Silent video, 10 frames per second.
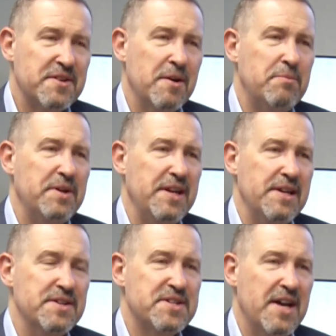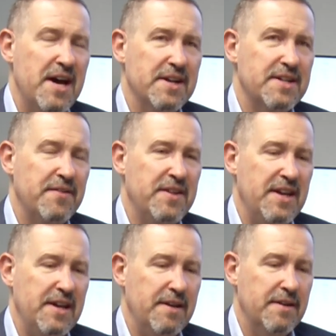company is that
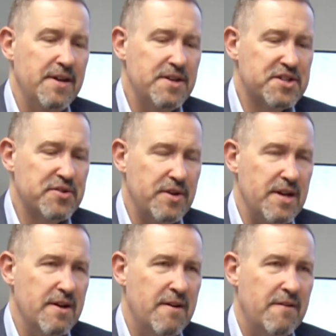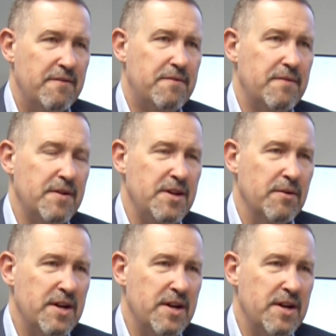the the history of you know,